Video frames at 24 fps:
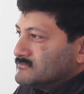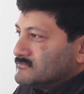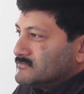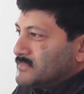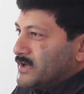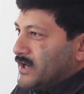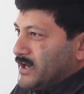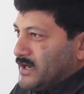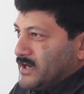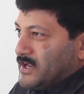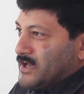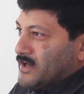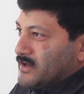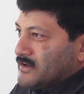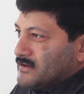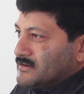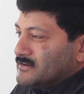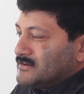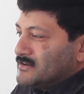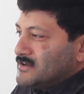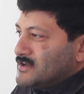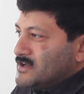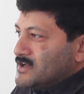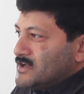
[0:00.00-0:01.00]
India
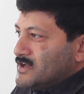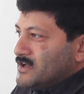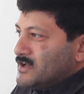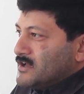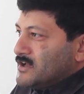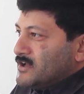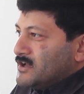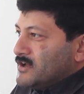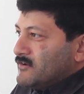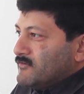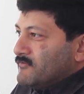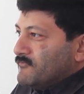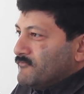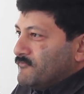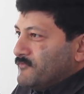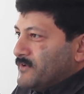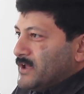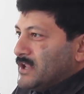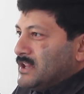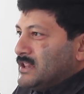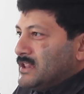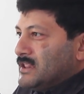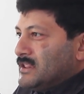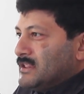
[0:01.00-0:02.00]

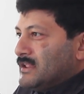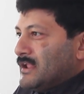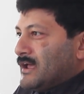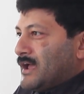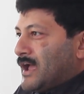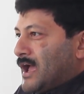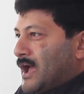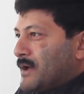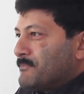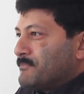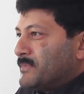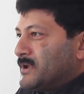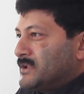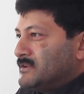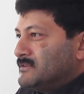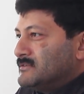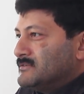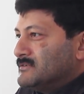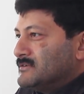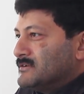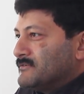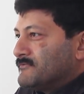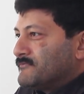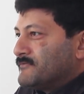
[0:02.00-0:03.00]
will
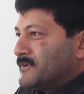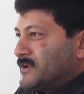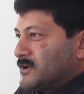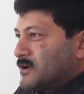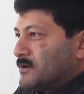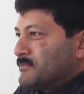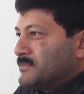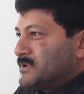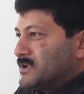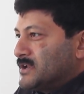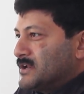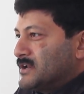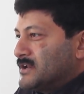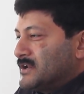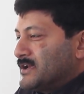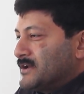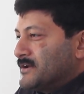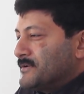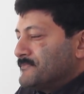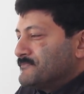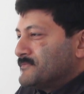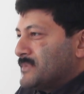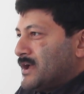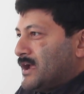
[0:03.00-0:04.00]
happen phenomenally.
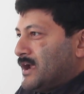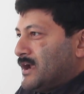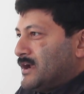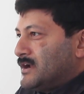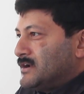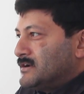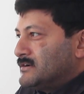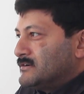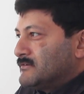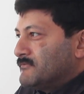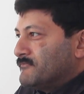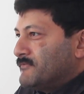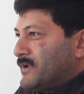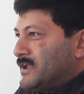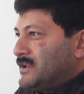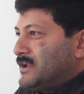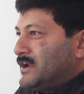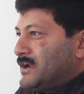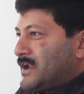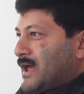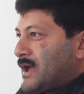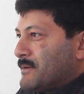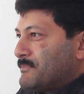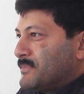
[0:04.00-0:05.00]
And when it
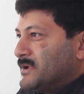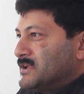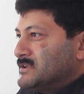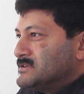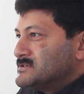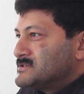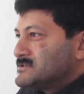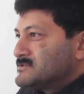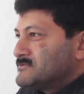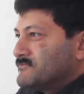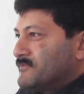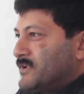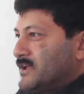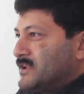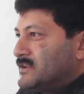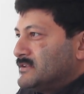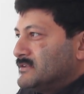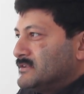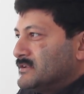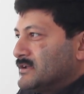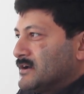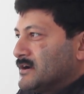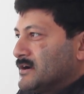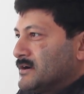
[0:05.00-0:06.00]
happens,
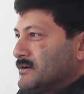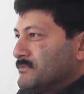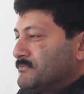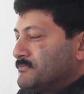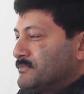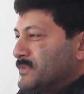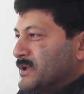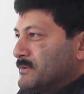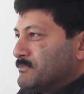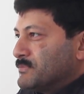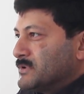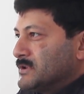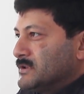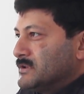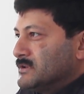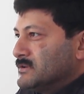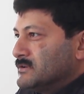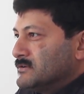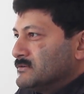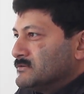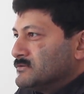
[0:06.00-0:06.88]
when people